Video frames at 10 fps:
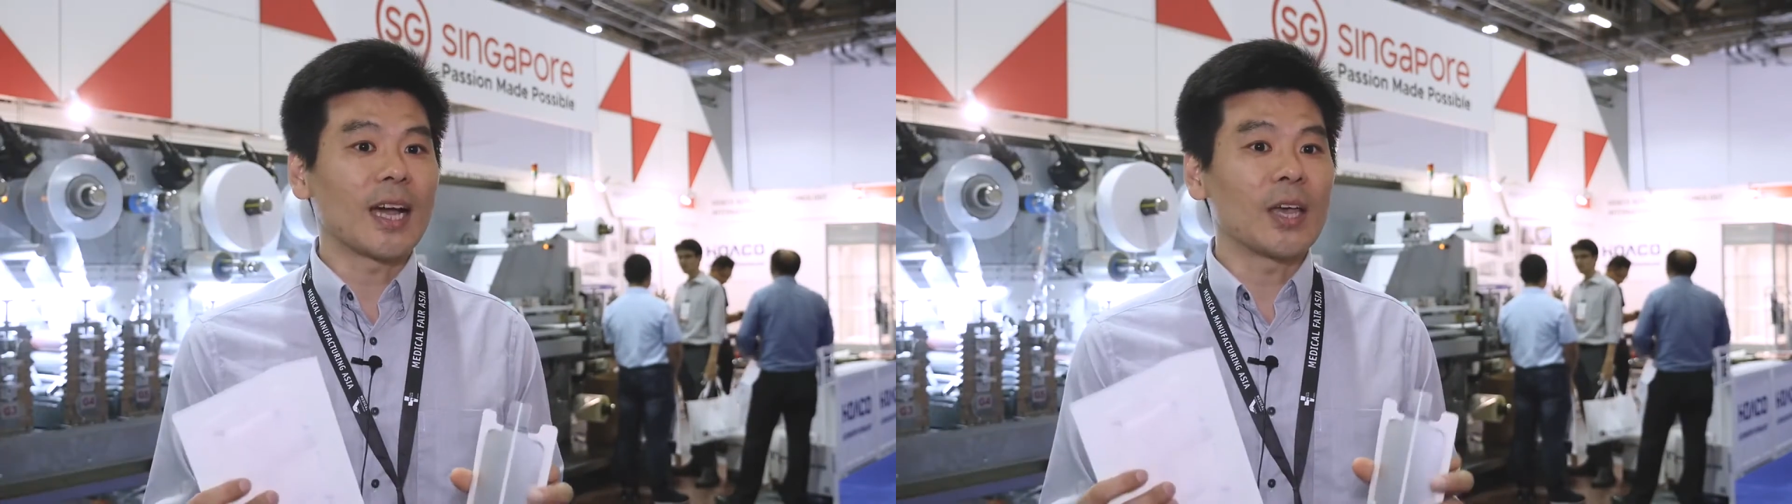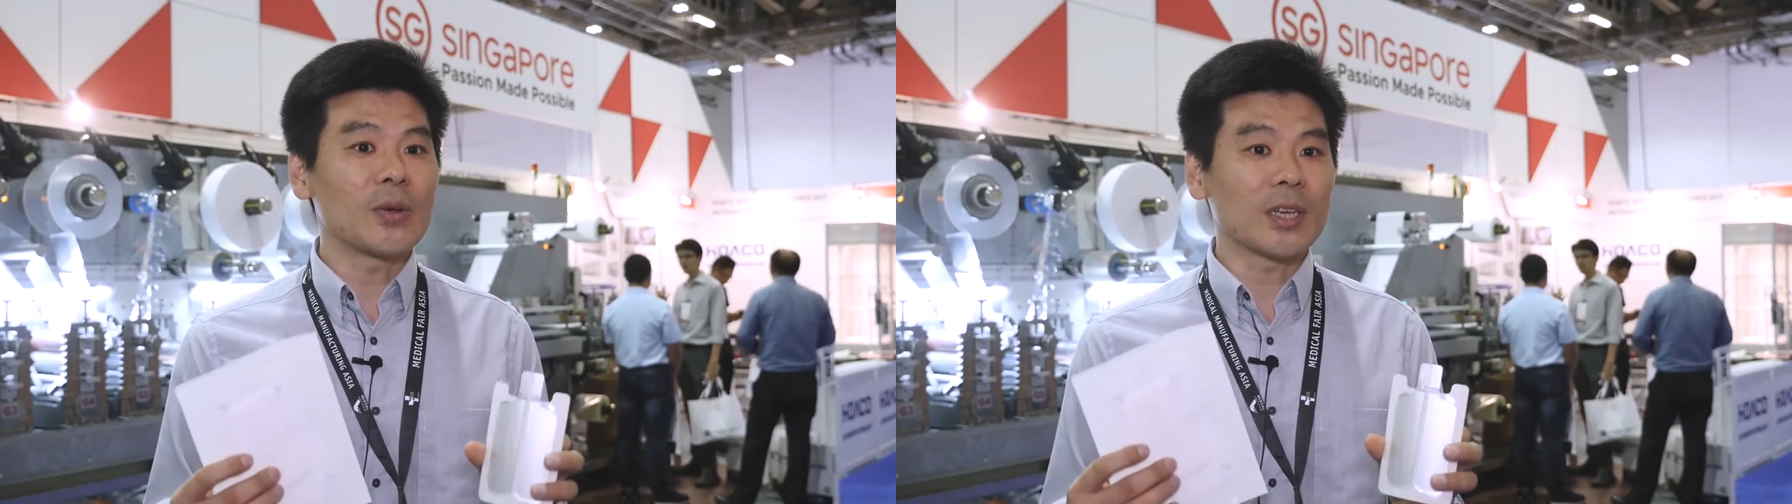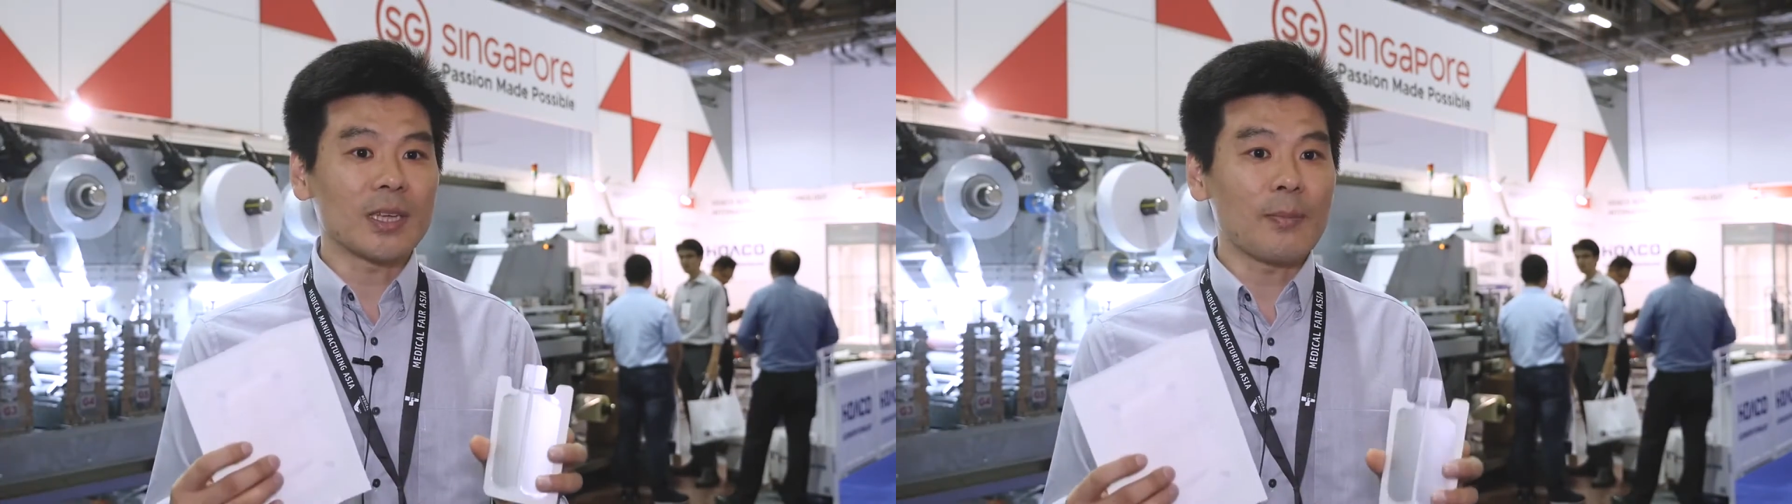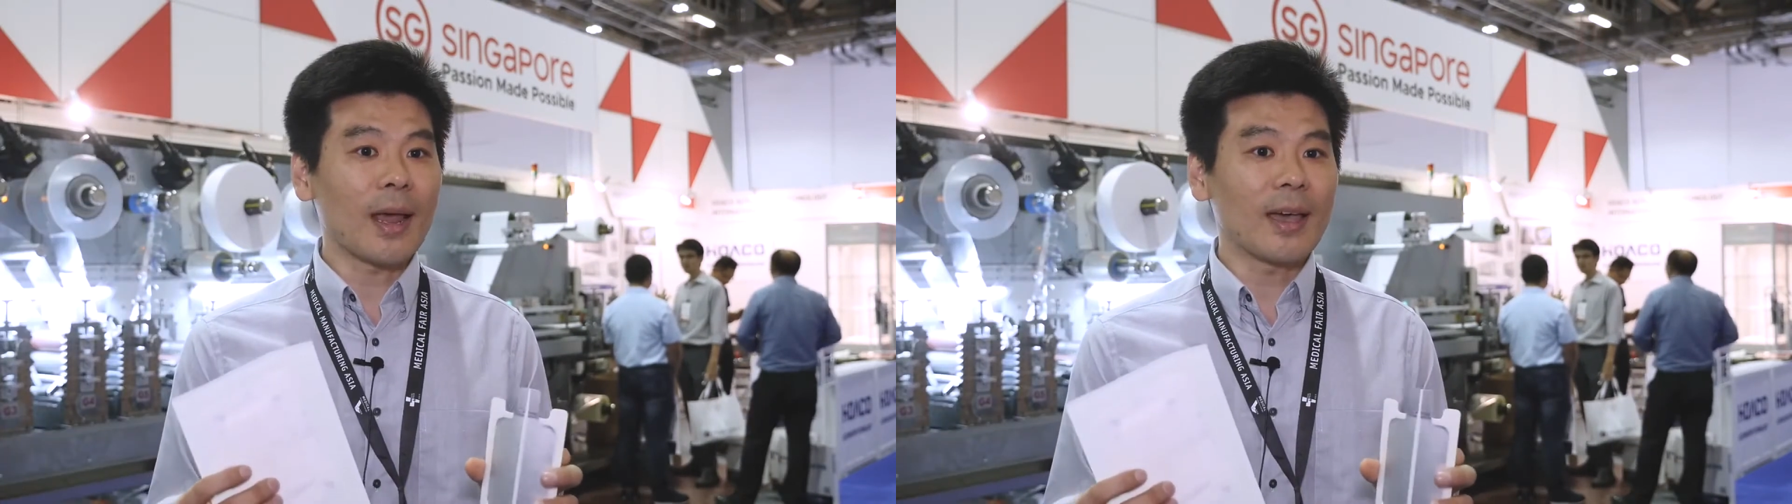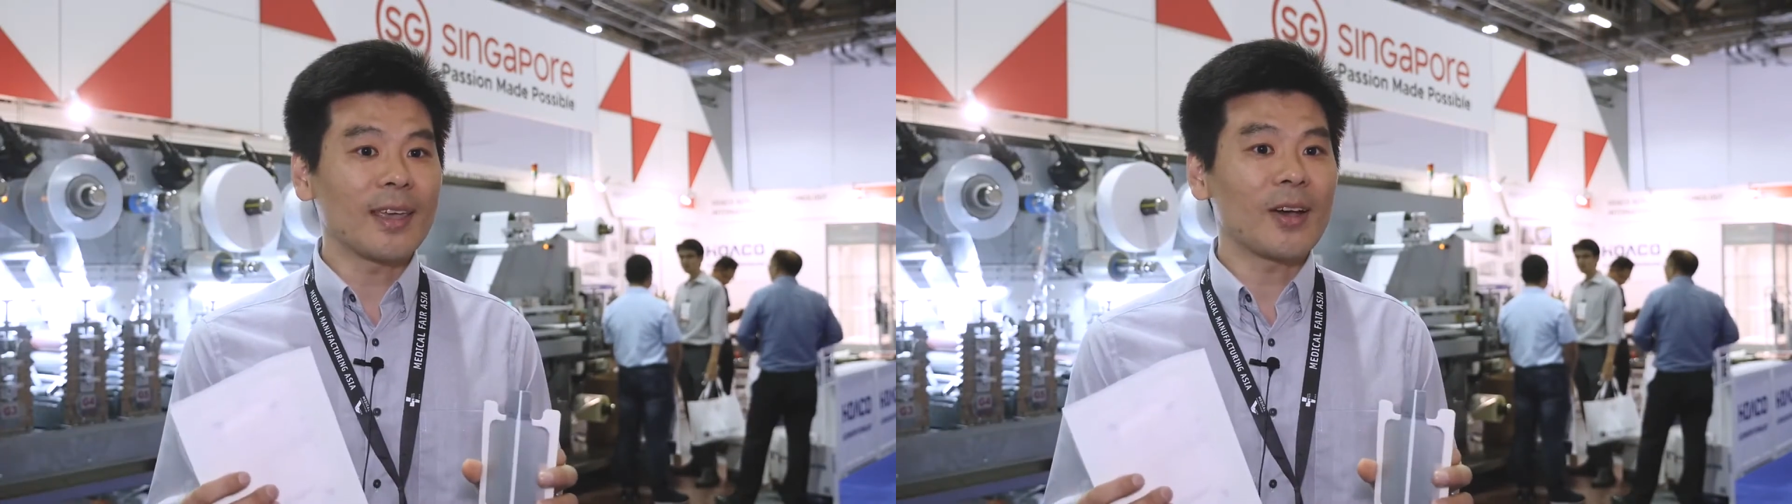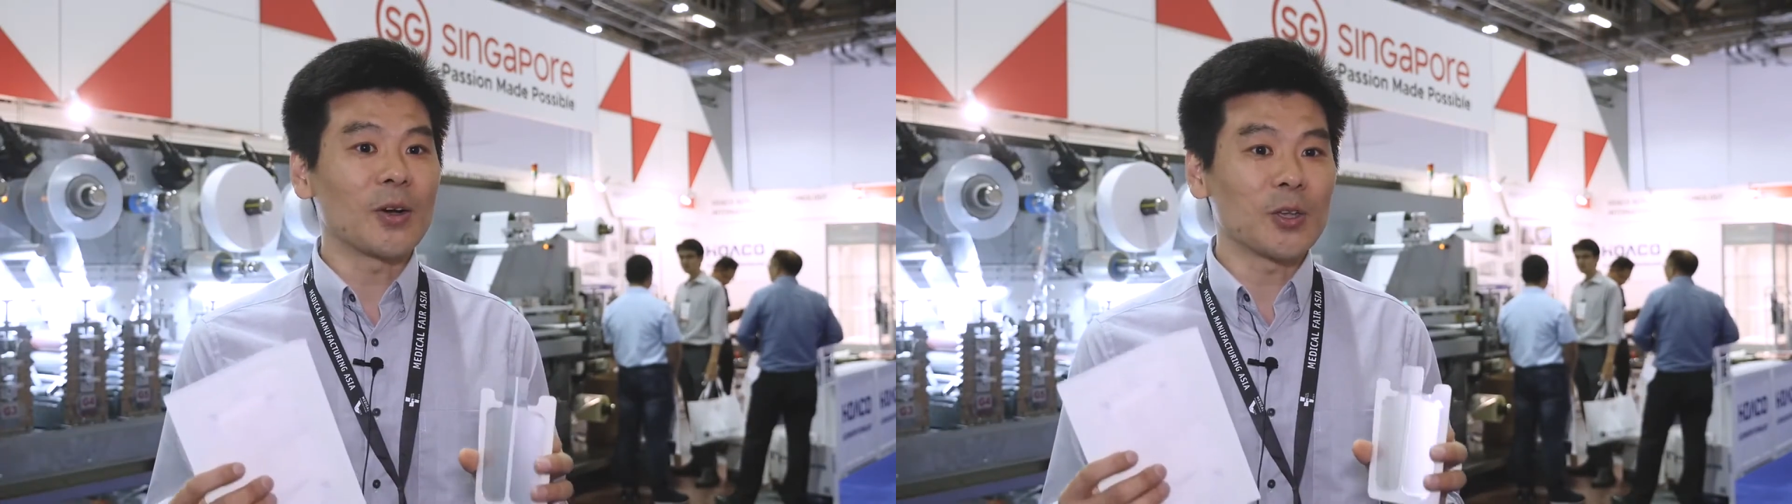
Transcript: are you a supplier or